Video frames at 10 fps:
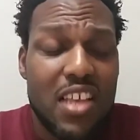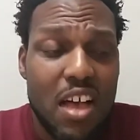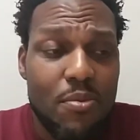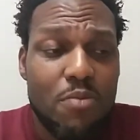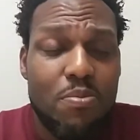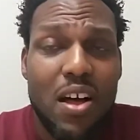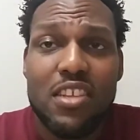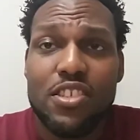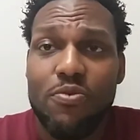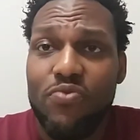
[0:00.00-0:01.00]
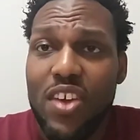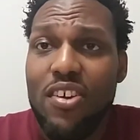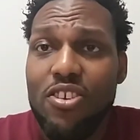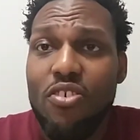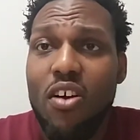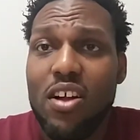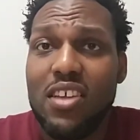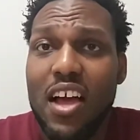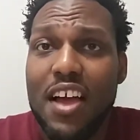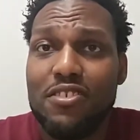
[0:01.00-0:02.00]
coming upon some very
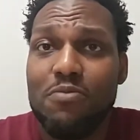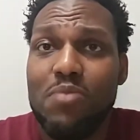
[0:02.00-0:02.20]
dark times,